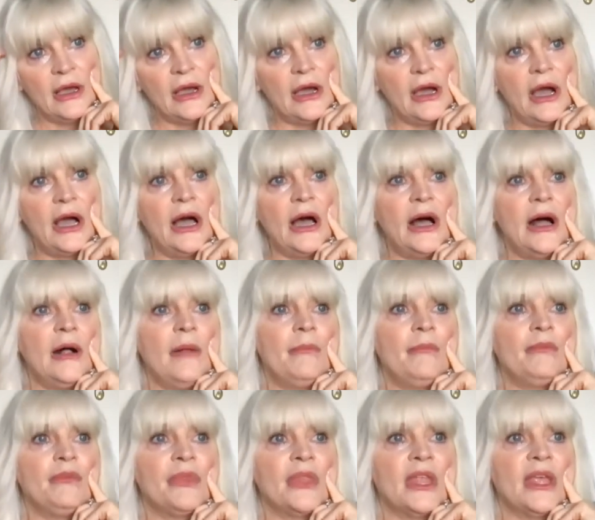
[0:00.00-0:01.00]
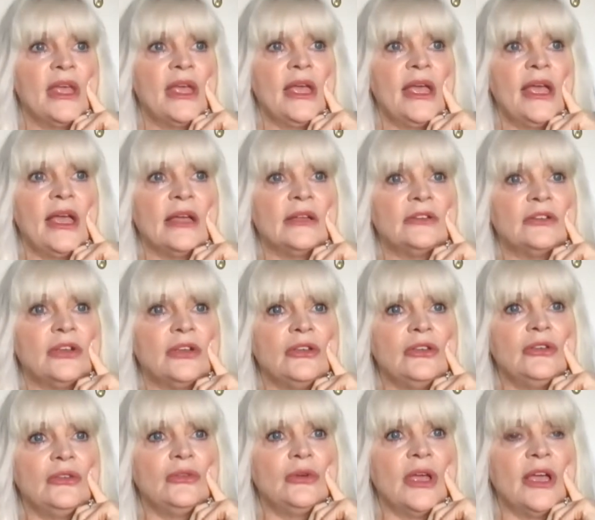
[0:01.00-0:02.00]
Um, and
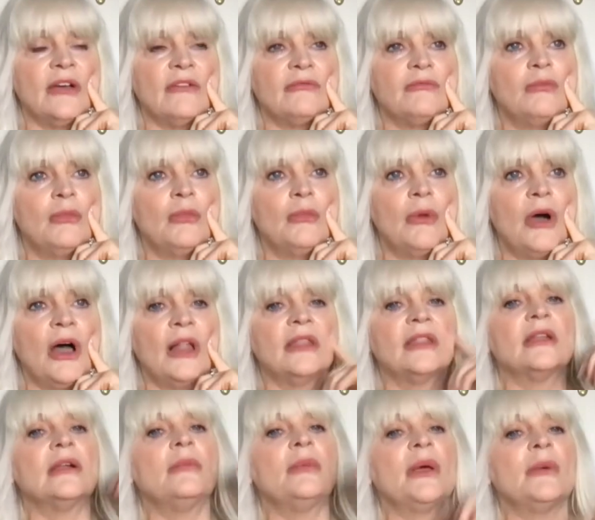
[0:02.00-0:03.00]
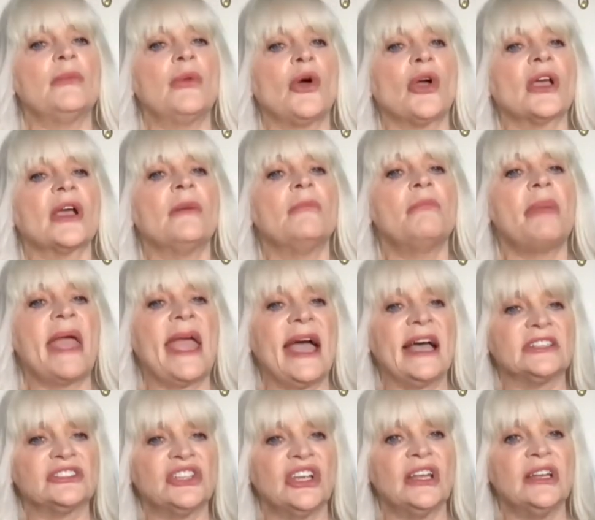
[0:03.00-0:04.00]
you have a little bit more
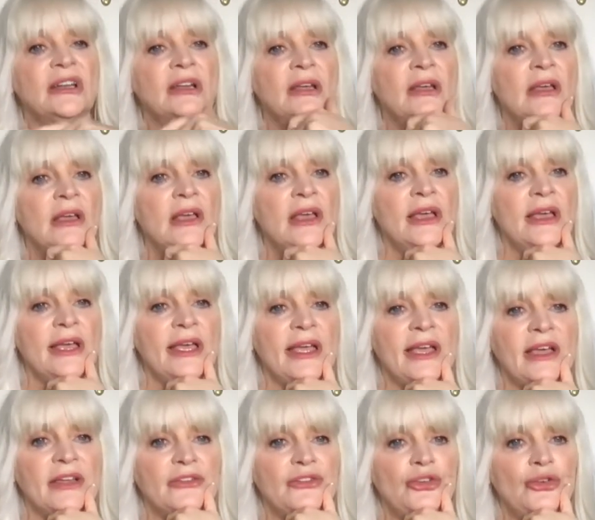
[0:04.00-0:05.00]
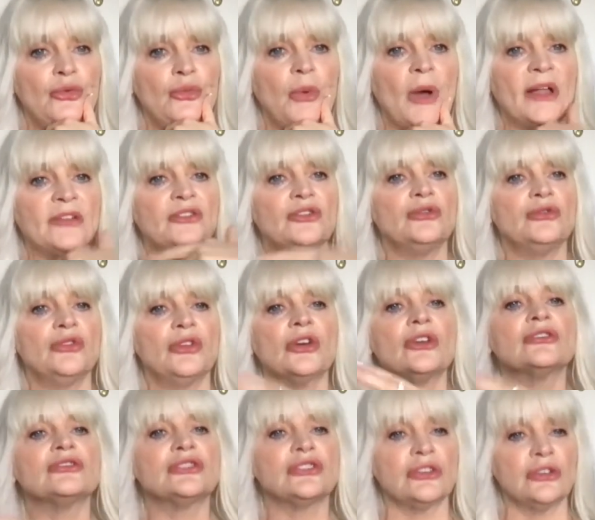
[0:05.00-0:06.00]
compassion and you want to
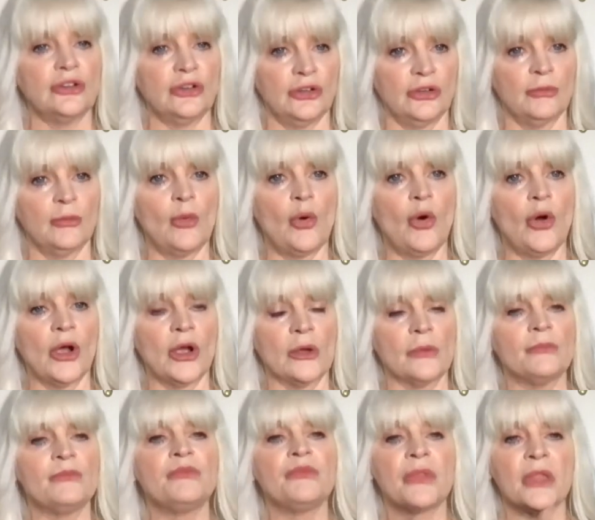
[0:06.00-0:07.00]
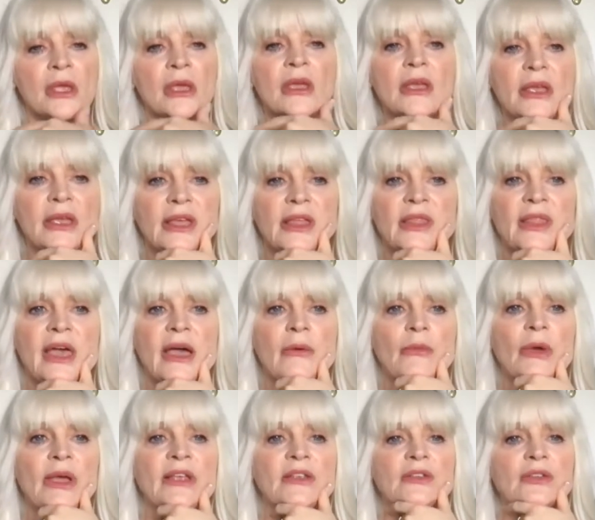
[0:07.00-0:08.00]
nurture her more in that
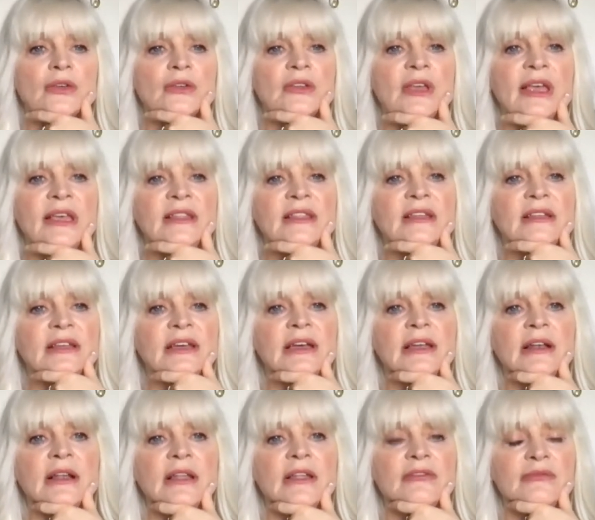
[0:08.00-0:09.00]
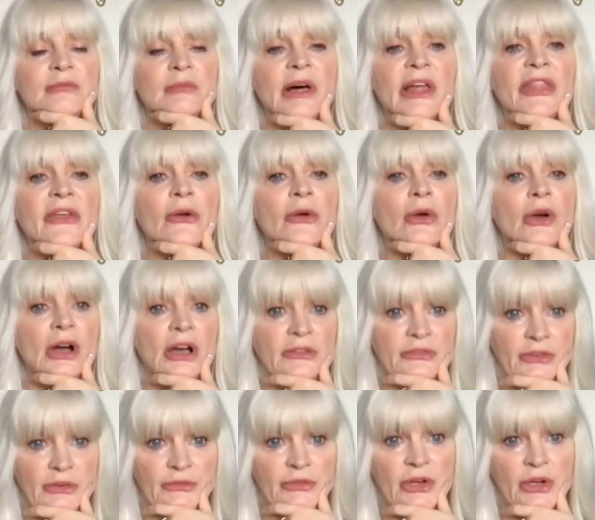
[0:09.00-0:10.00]
way. So take the title of mother off
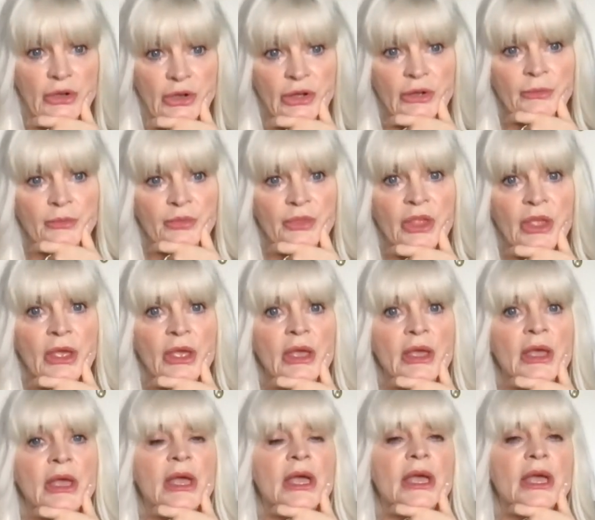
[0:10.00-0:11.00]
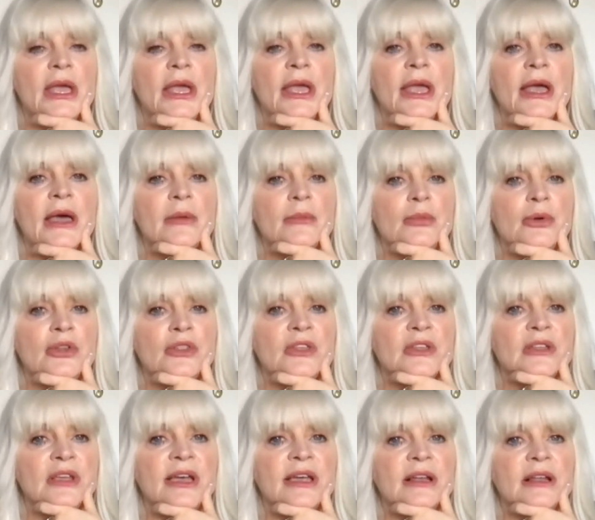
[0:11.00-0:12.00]
of her and put the
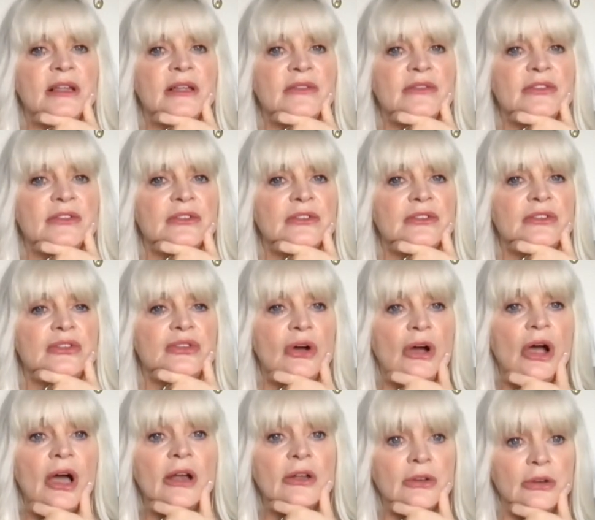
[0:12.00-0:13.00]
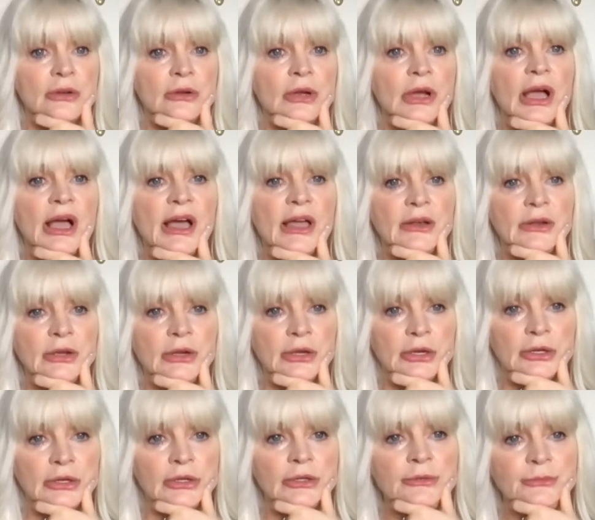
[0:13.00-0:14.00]
title of daughter on
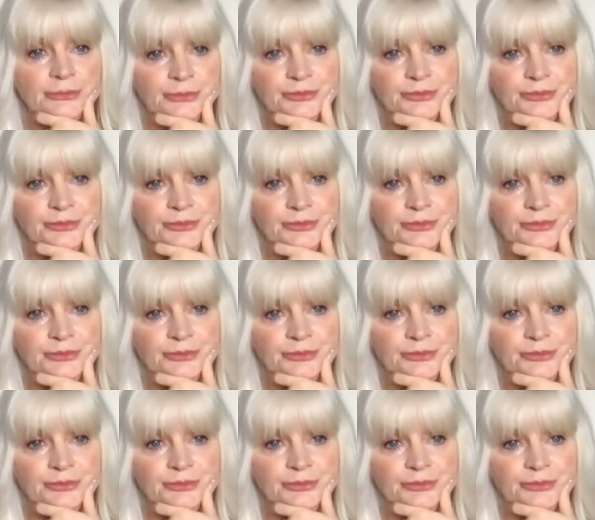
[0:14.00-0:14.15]
her